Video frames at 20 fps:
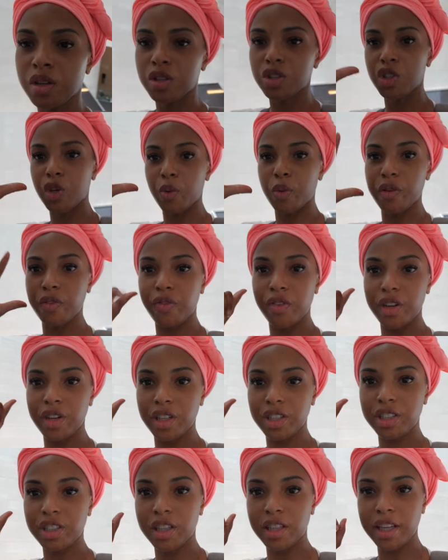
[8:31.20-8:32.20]
So we're
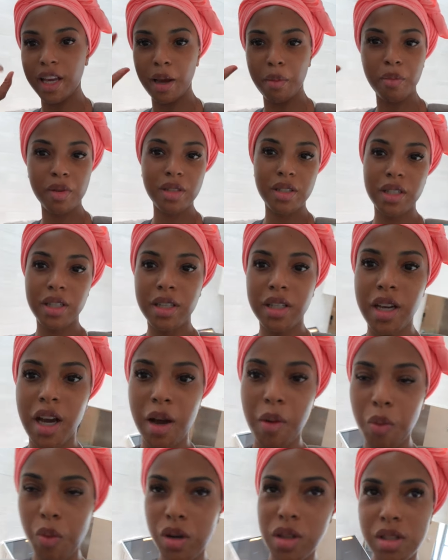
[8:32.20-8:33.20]
finished at the embassy.
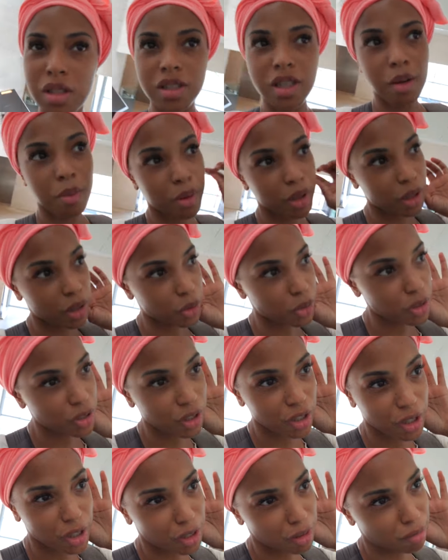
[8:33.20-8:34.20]
I'm one step
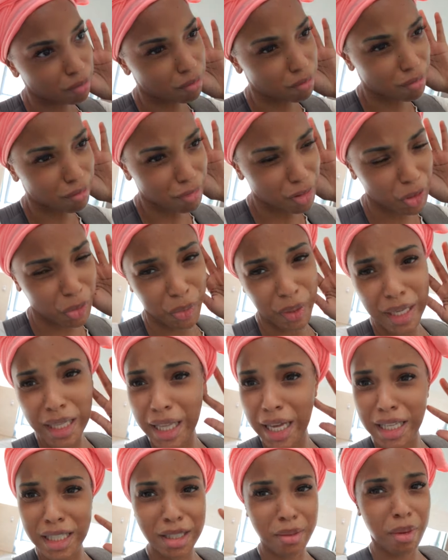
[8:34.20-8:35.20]
closer to
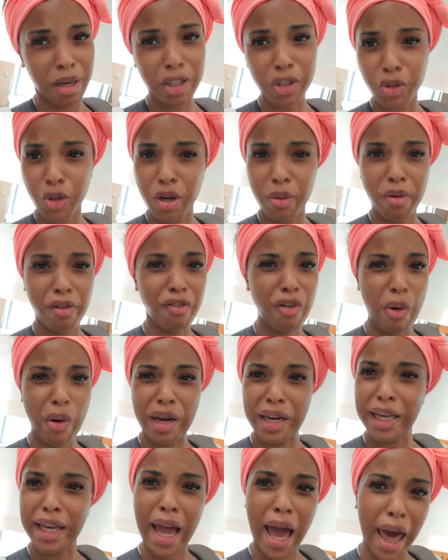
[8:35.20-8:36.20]
realizing my dream of
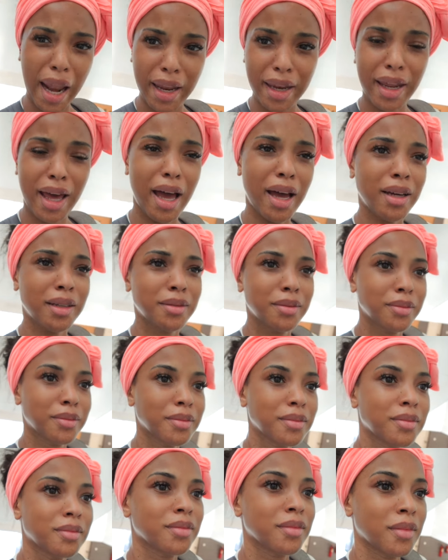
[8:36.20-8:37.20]
going to Canada.
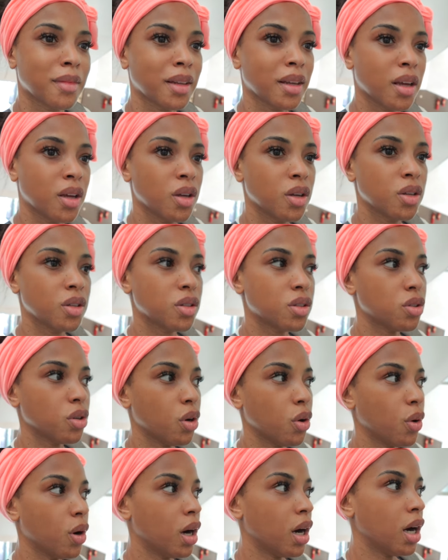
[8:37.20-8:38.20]

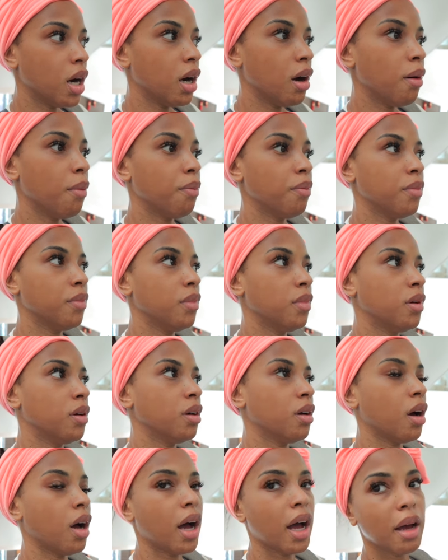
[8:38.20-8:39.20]
So I
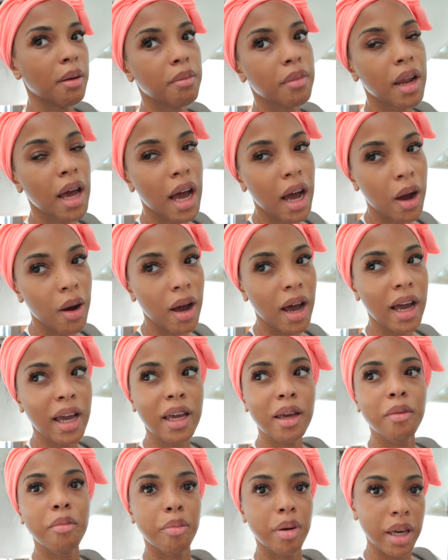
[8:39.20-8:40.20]
am now at
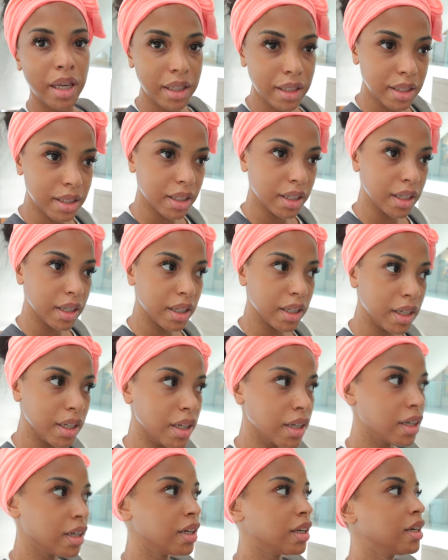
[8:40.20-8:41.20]
Kempinski.
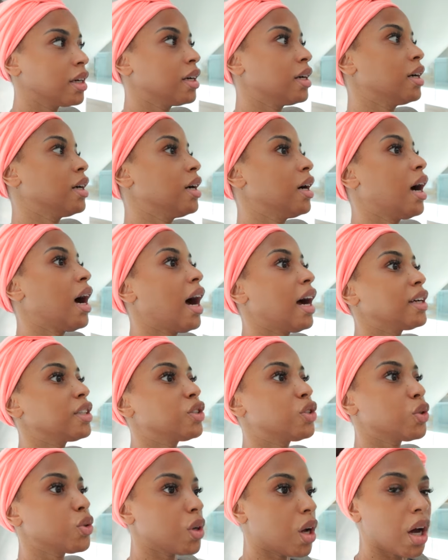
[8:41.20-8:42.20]

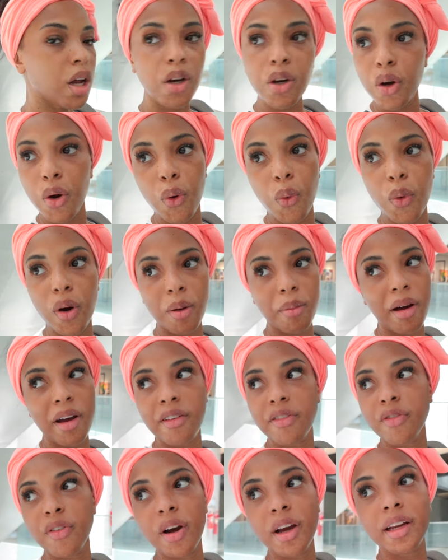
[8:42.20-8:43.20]
I do not know where
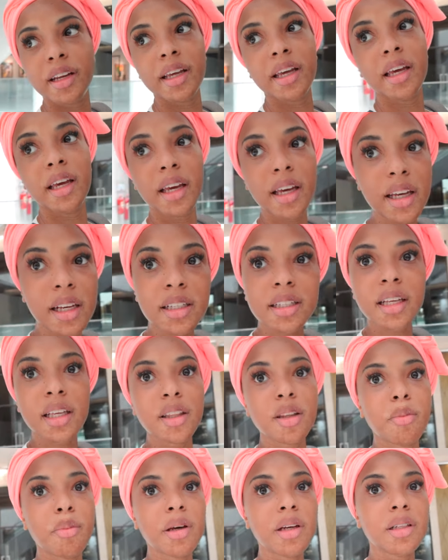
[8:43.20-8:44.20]
my friend is
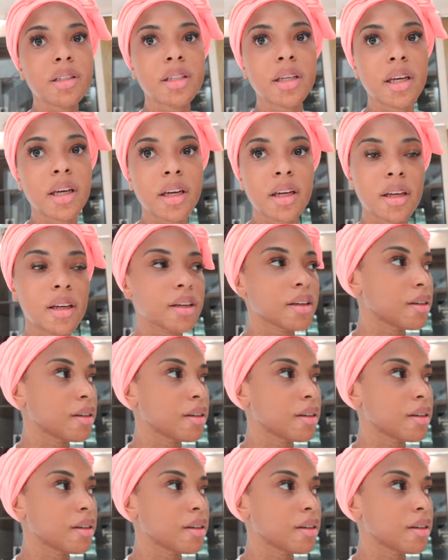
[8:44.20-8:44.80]
in the building.